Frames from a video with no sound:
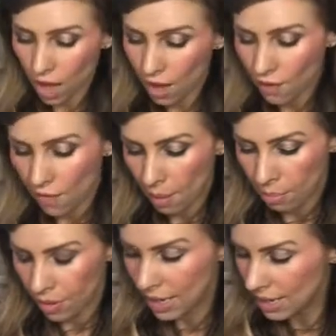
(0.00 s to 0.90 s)
her
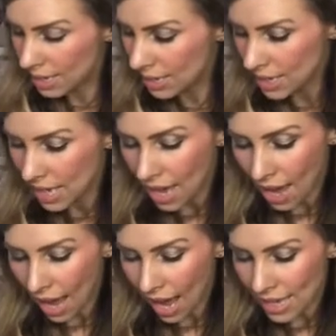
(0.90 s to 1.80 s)
fabrics.
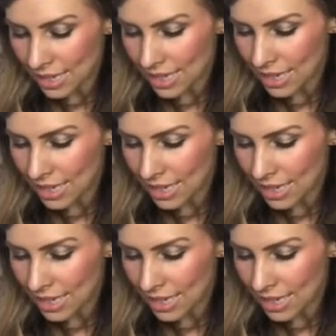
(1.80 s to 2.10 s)
And